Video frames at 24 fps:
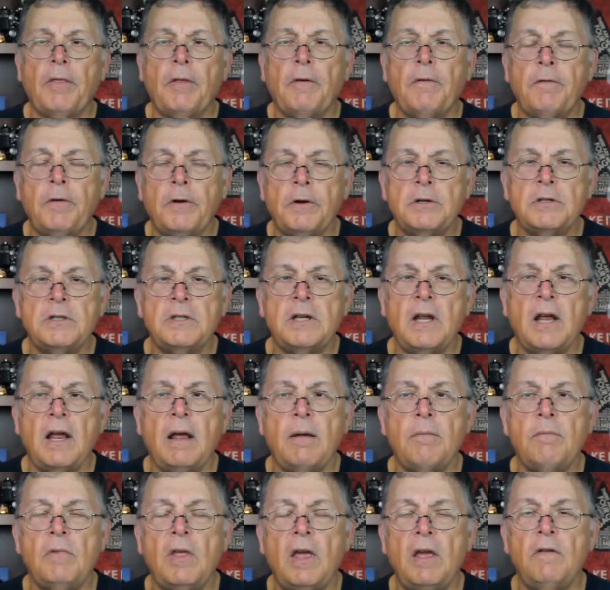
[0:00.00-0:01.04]
the first
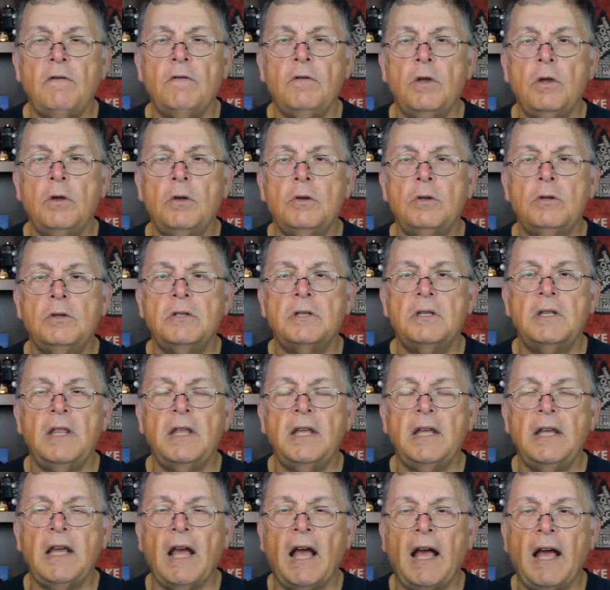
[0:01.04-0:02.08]
time they've used the